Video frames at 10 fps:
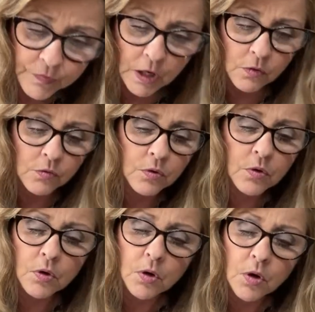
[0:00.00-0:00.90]
No.
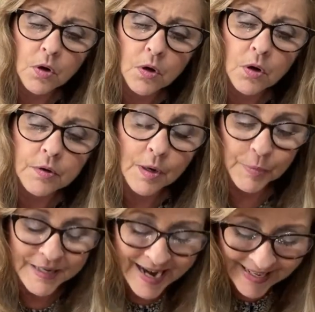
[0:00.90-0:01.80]

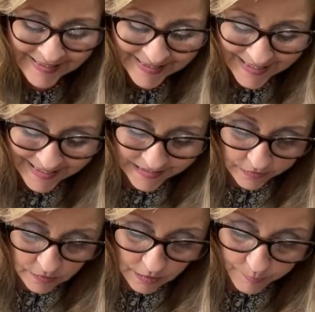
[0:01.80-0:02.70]
Number
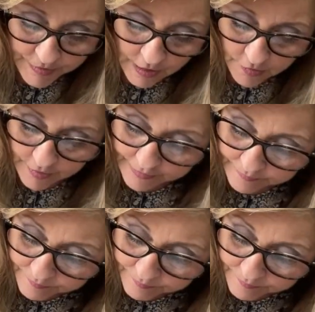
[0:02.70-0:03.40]
19. I'll be all right.